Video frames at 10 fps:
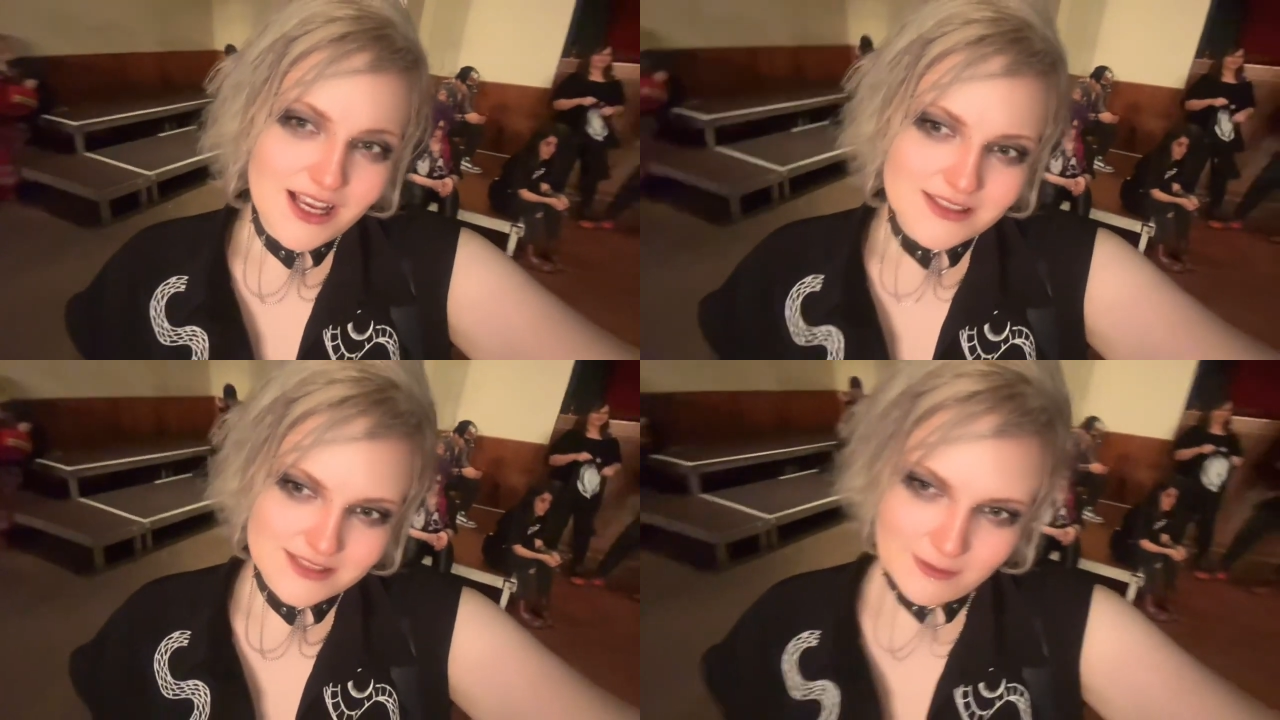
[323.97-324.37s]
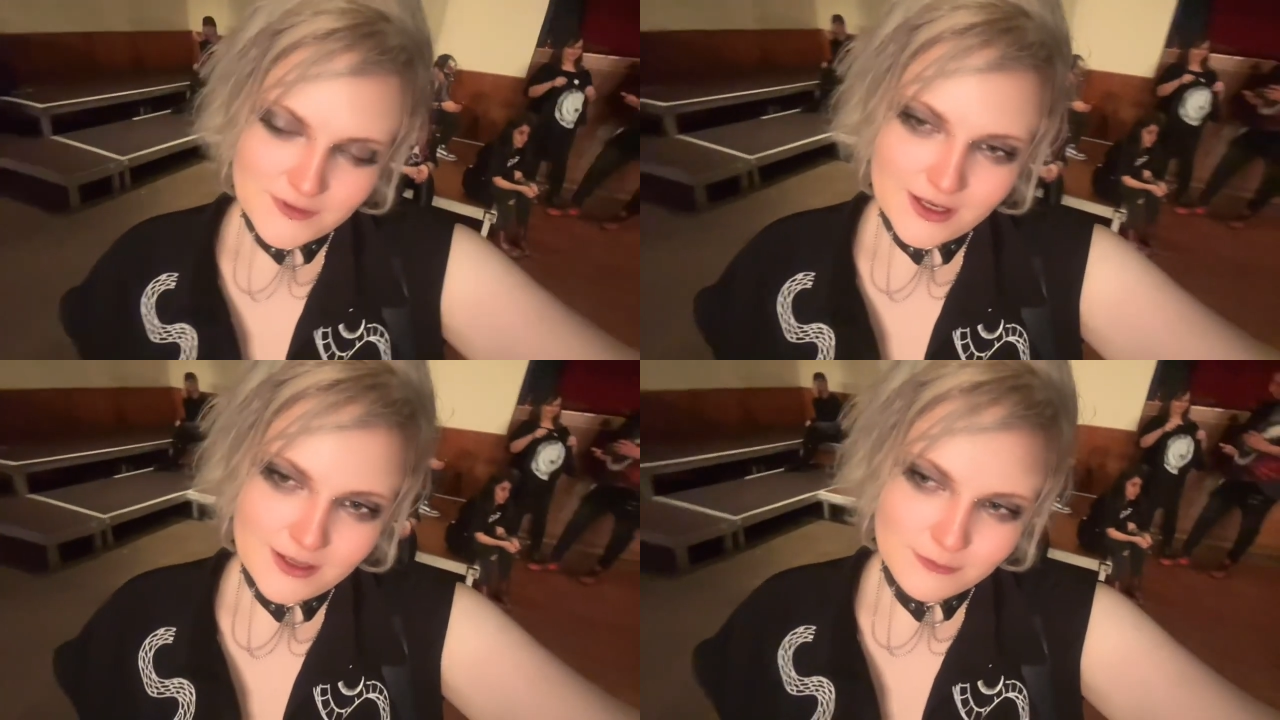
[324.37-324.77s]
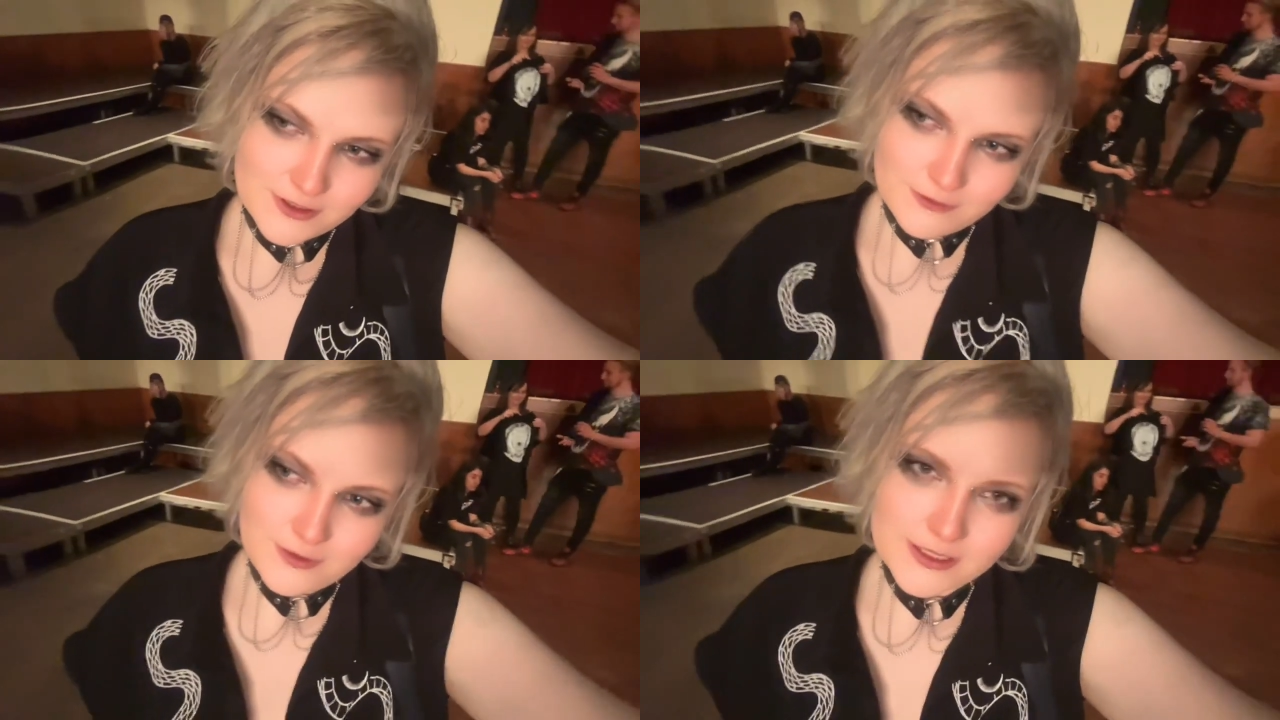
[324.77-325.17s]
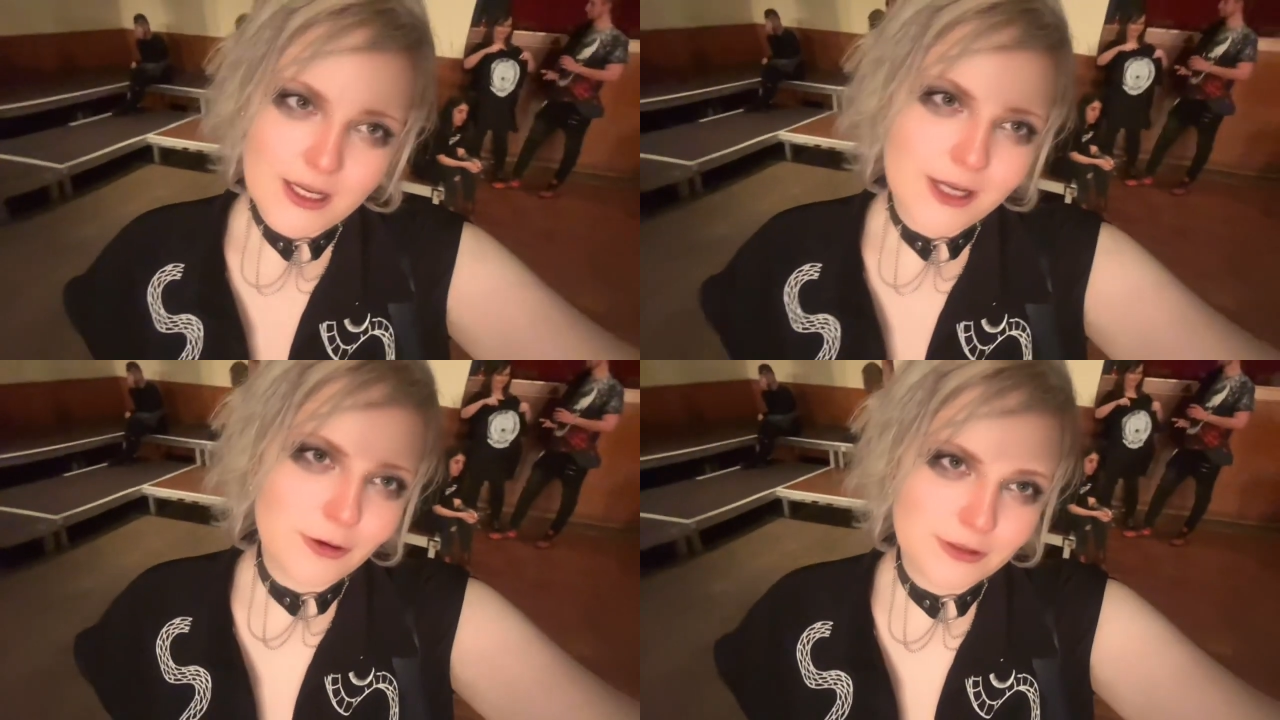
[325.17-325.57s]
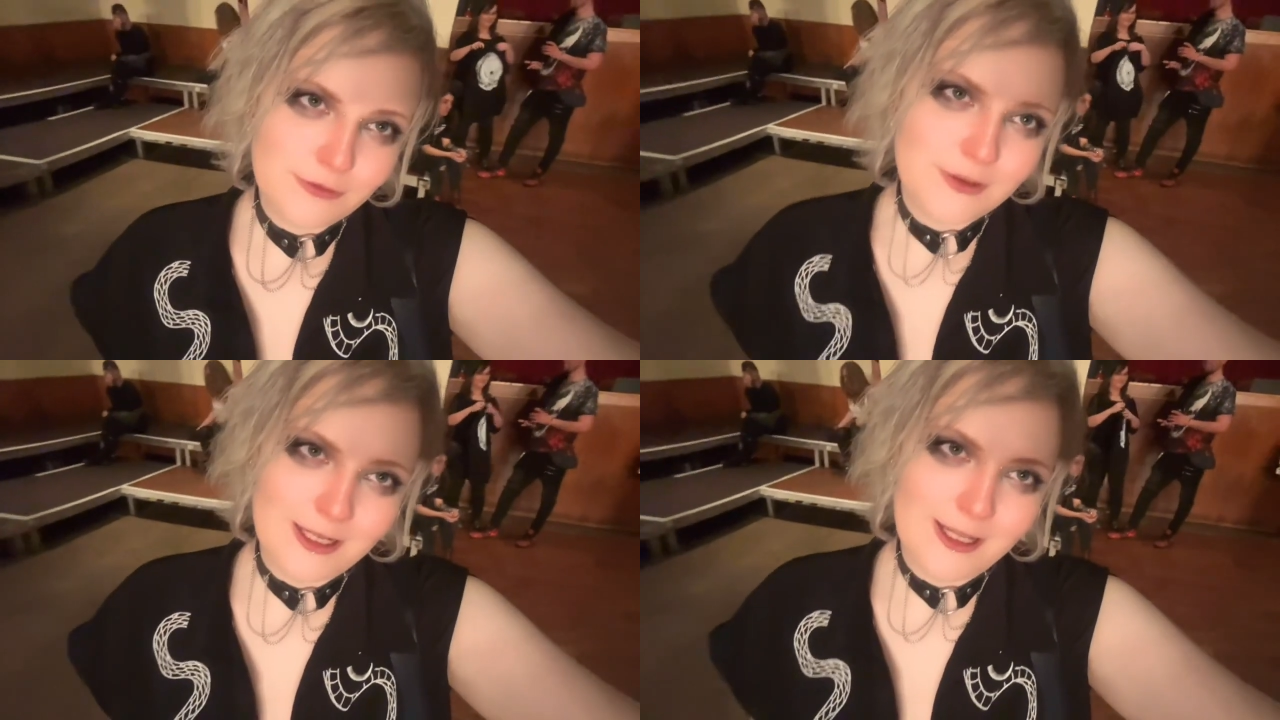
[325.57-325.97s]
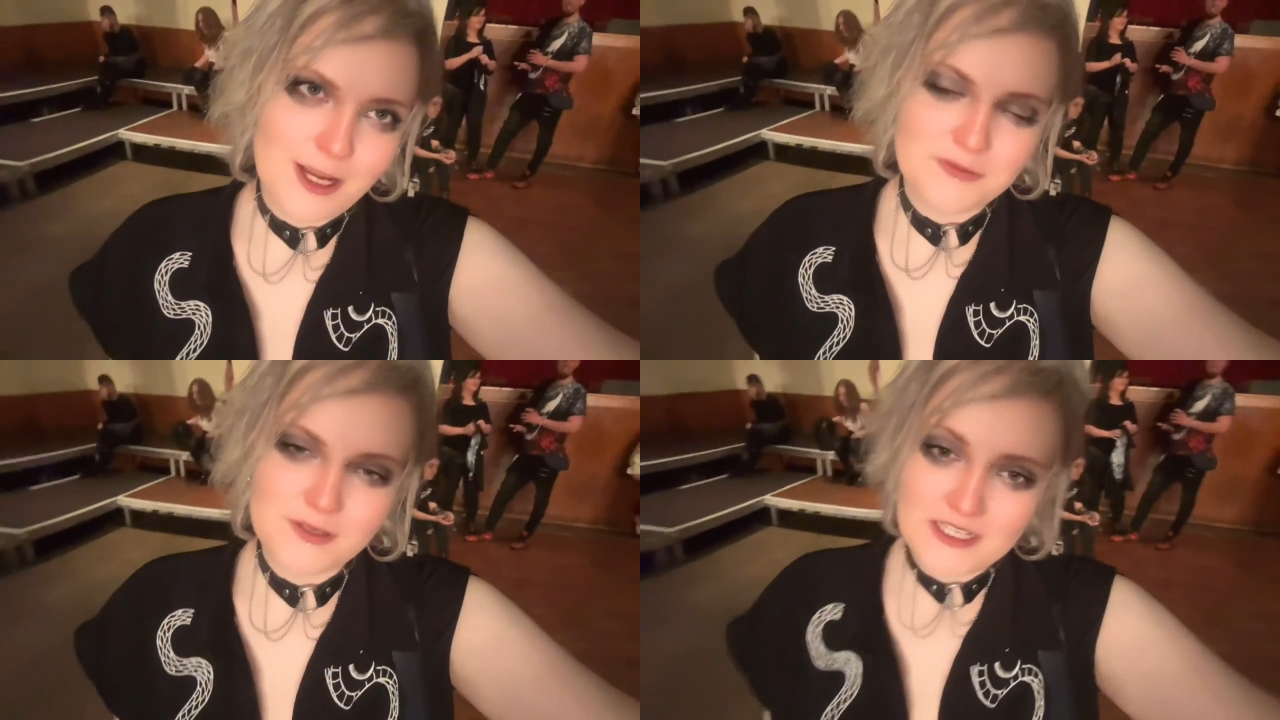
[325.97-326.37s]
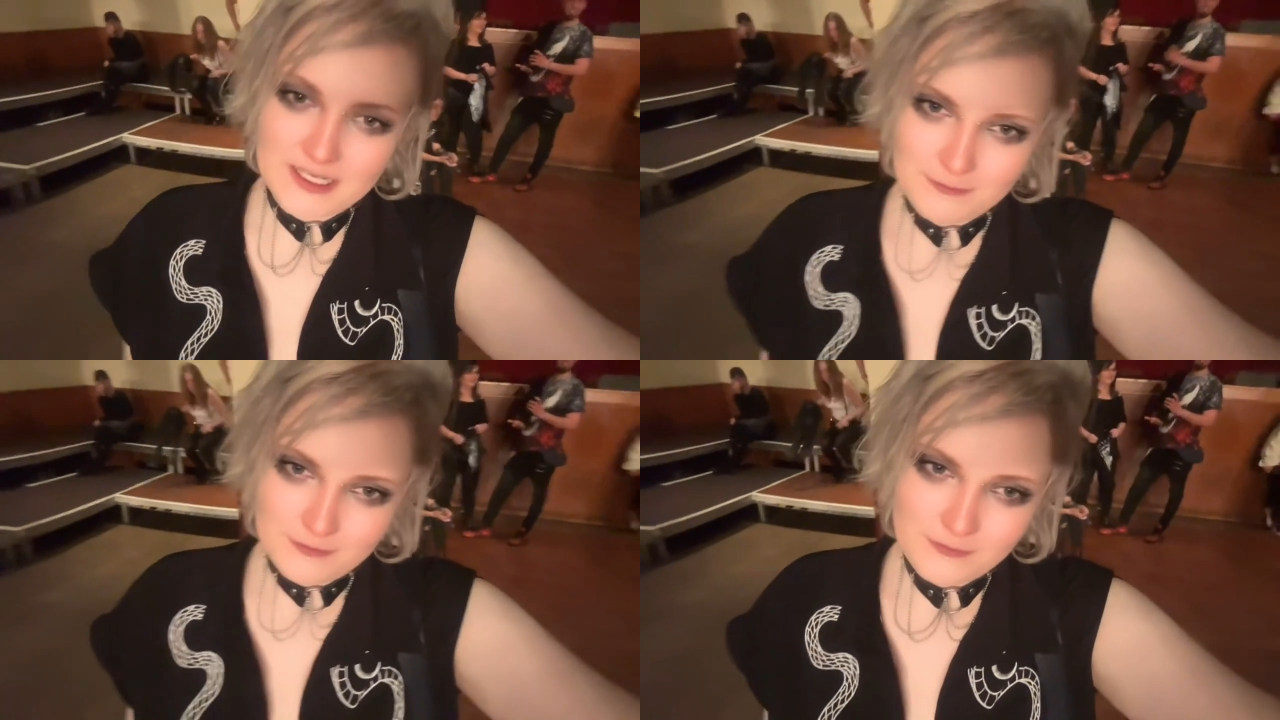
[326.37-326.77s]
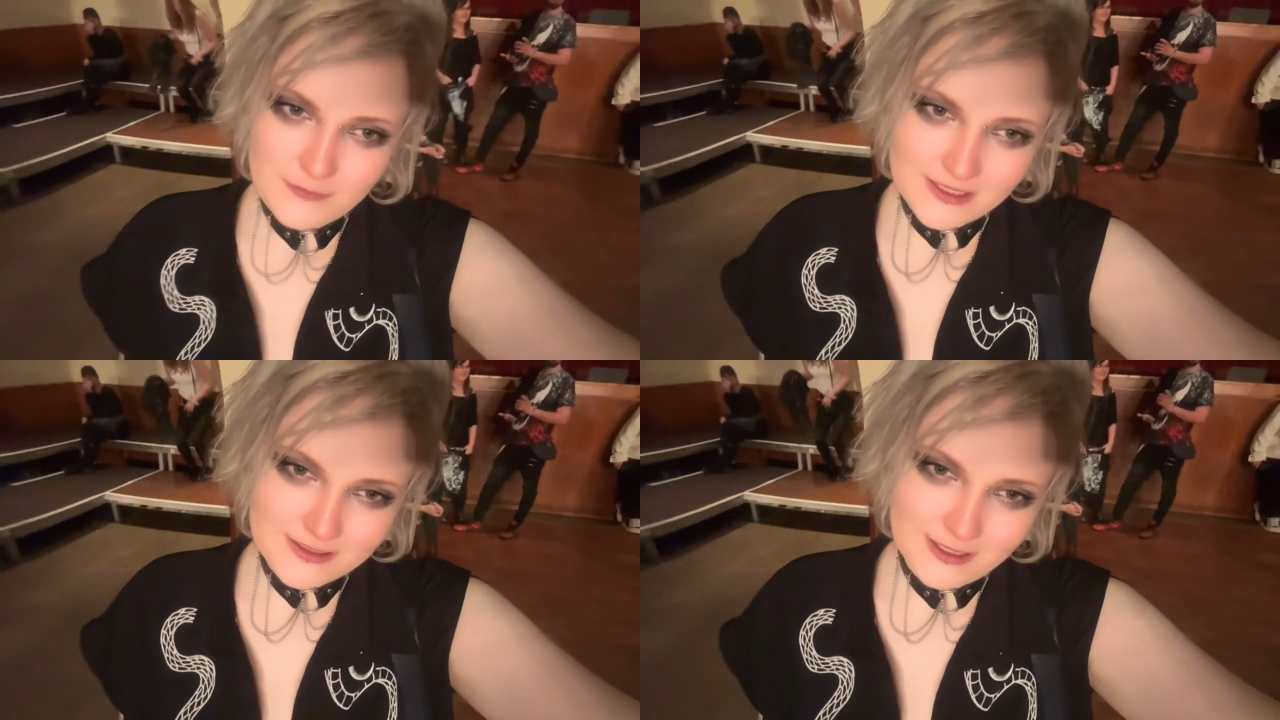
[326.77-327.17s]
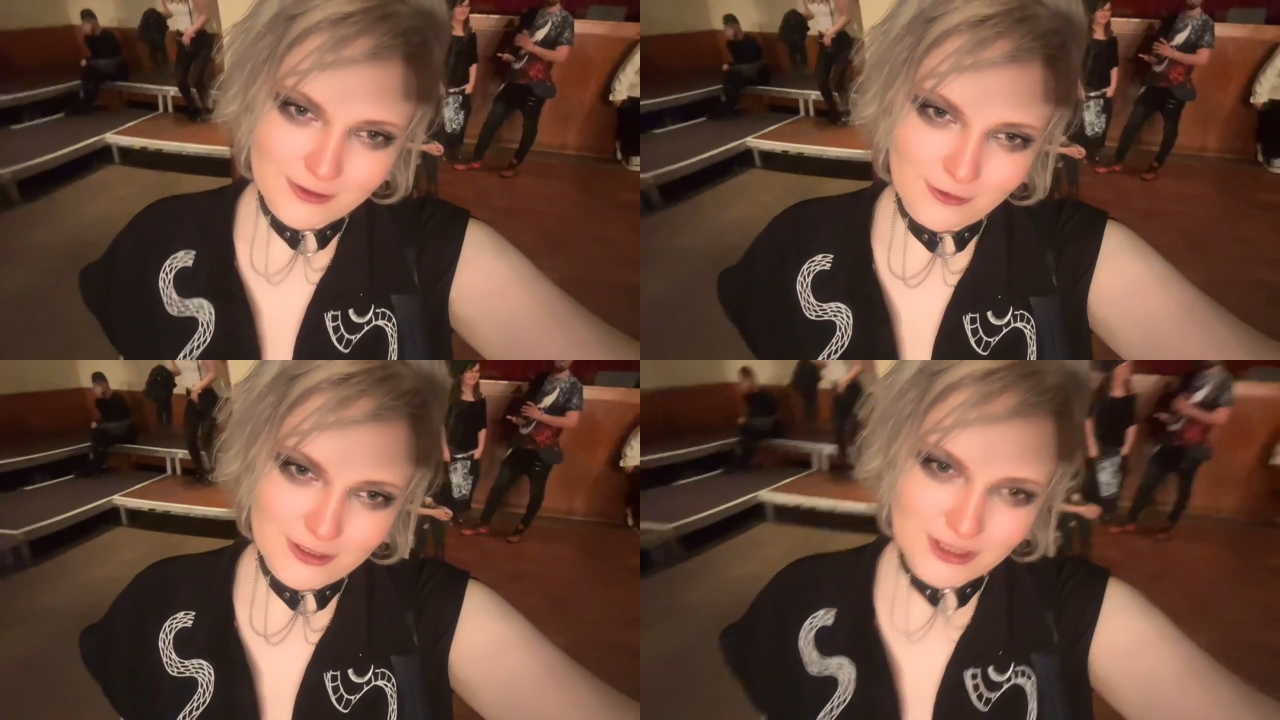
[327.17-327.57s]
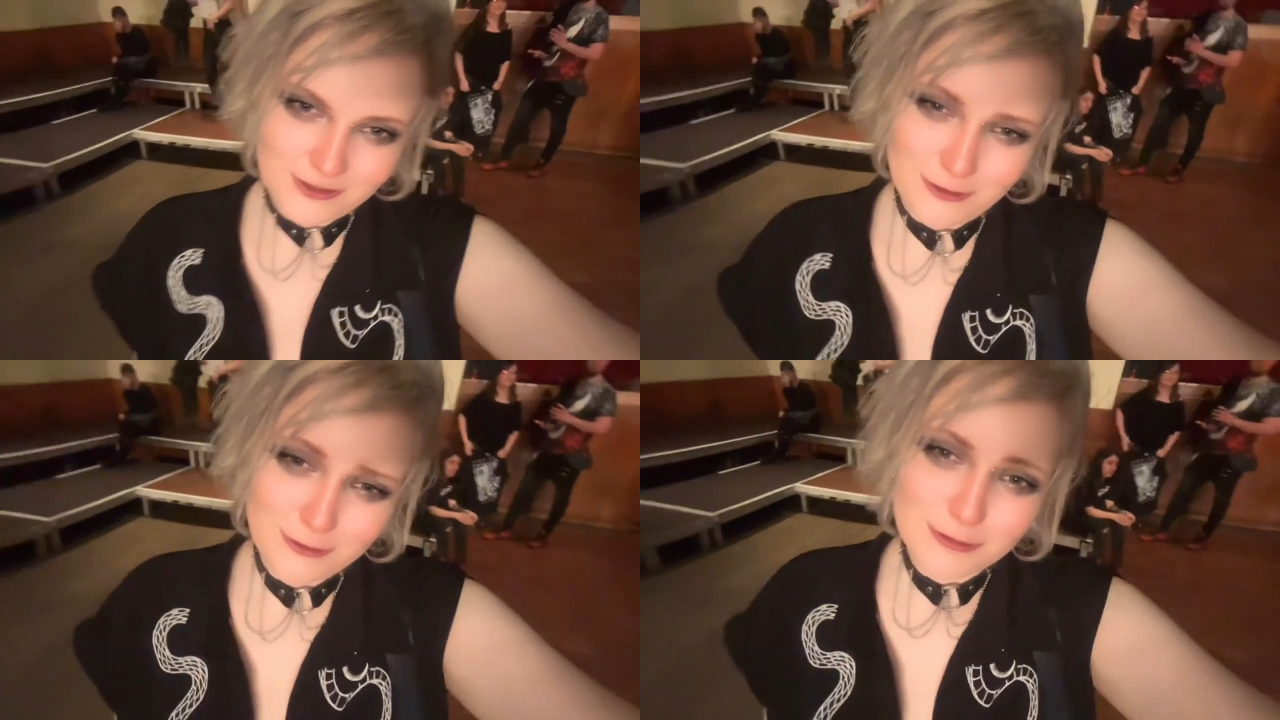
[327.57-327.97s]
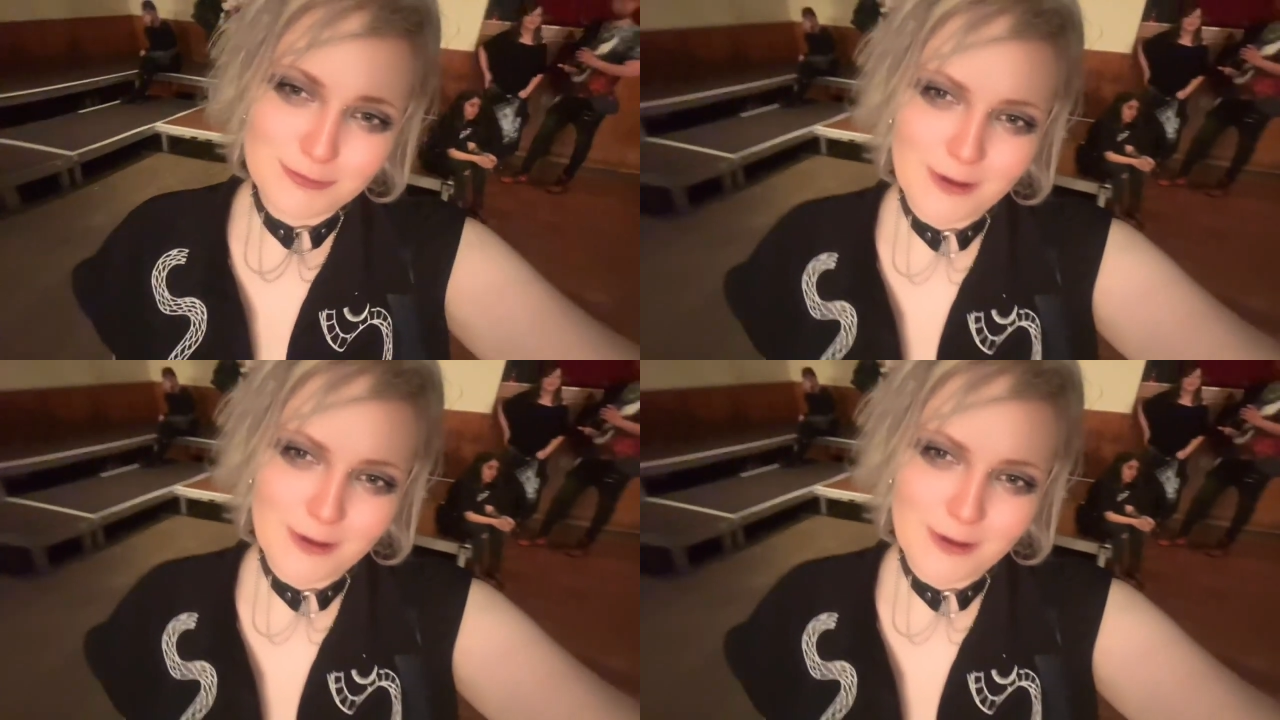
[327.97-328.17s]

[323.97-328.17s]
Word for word: Sometimes I think I only feel alive when I'm at the Grey shows,